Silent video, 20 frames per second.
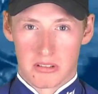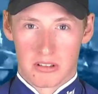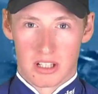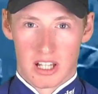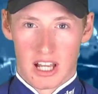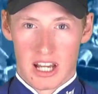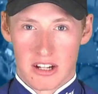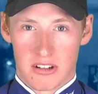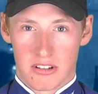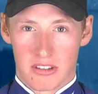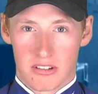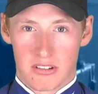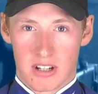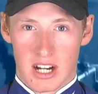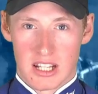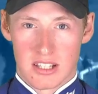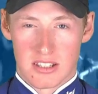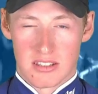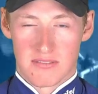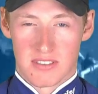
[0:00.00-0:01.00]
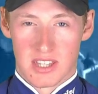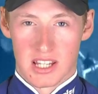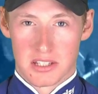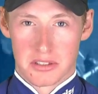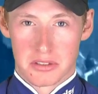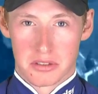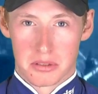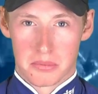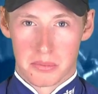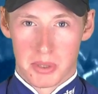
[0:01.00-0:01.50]
it later in the race if they
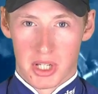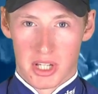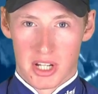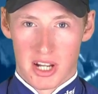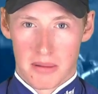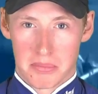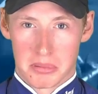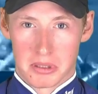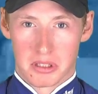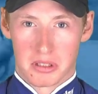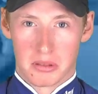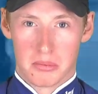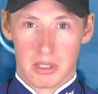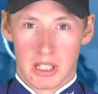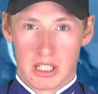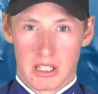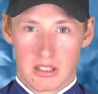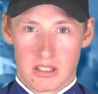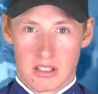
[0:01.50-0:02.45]
sort of burn up a little bit.